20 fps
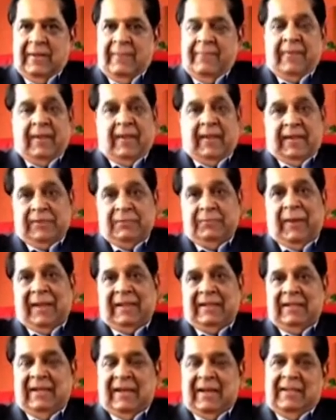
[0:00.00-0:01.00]

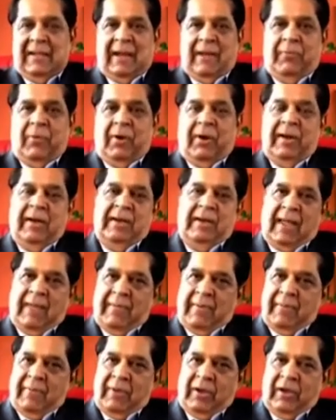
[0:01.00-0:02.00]
expected at that point in time,
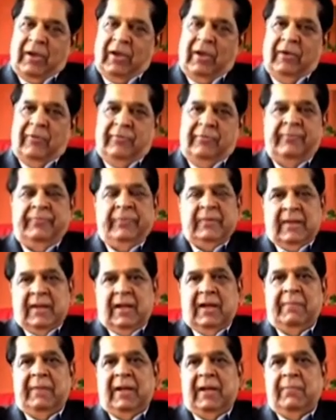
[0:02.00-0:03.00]
I'm talking of
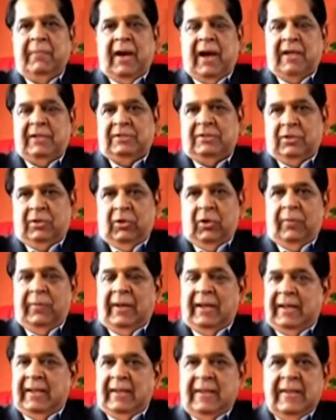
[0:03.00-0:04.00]
mid-March
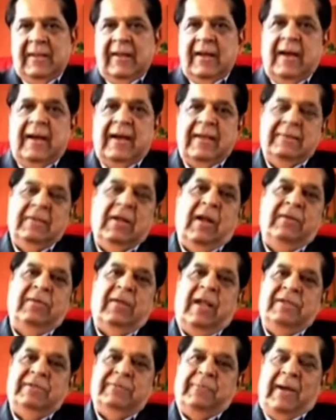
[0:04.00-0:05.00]
globally, is not
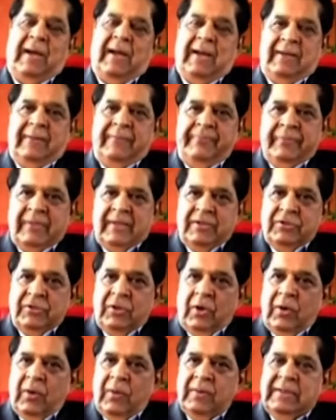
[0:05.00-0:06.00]
transpired.
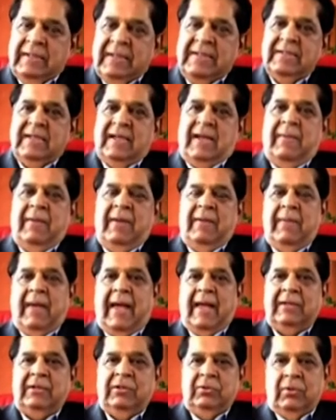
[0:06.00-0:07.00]
So things are coming
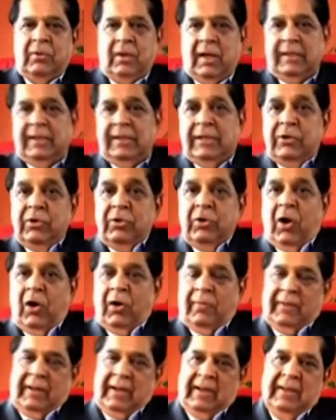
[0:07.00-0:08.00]
back to the new
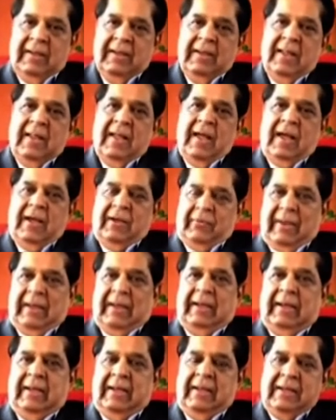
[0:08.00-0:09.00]
normal
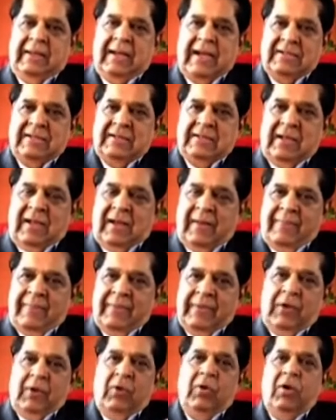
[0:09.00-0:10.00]
quickly. That's the
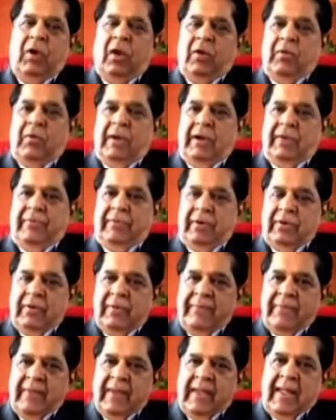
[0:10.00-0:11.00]
overall worldview.
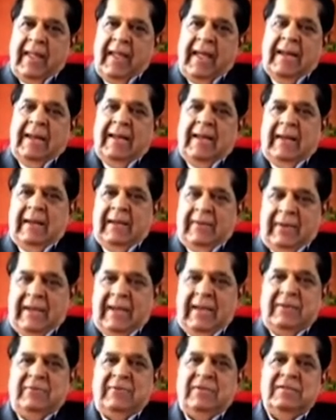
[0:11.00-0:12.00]
And very
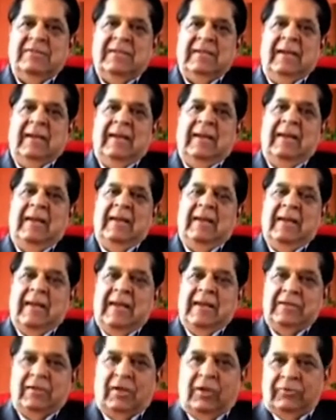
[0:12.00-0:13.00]
interestingly, India
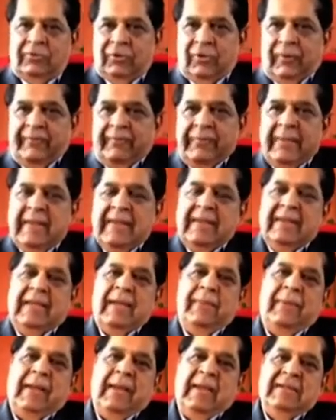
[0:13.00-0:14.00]
is also
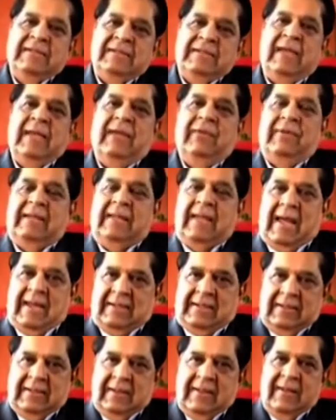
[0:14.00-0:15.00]
keeping in sync with
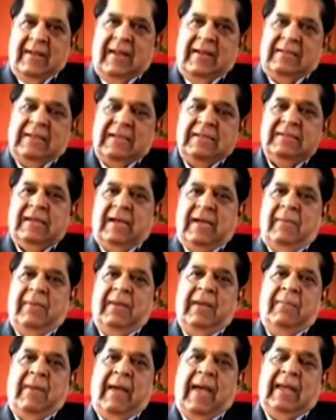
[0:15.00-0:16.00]
that. Things are
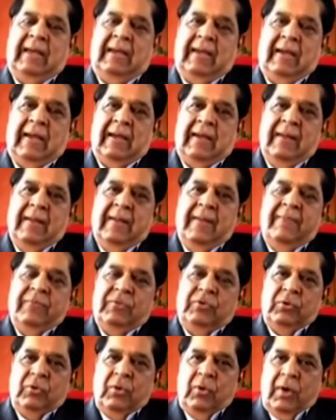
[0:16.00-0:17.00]
coming back
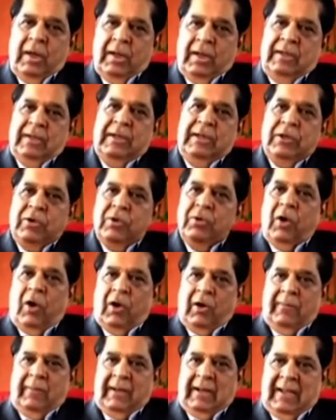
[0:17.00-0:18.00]
to the new
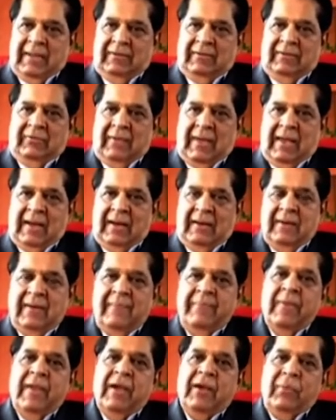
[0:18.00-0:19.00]
normal, as it were,
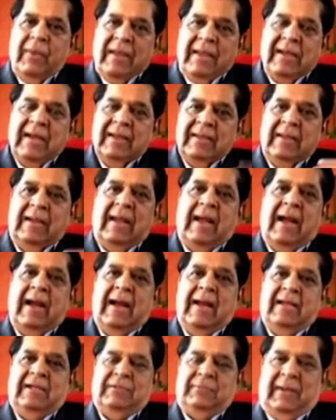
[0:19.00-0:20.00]
quicker than I had
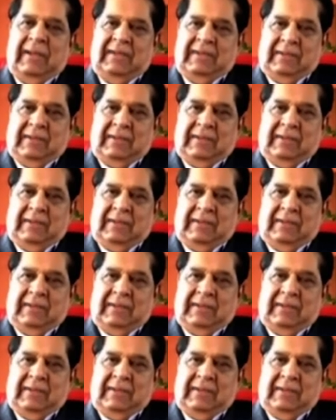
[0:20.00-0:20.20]
expected.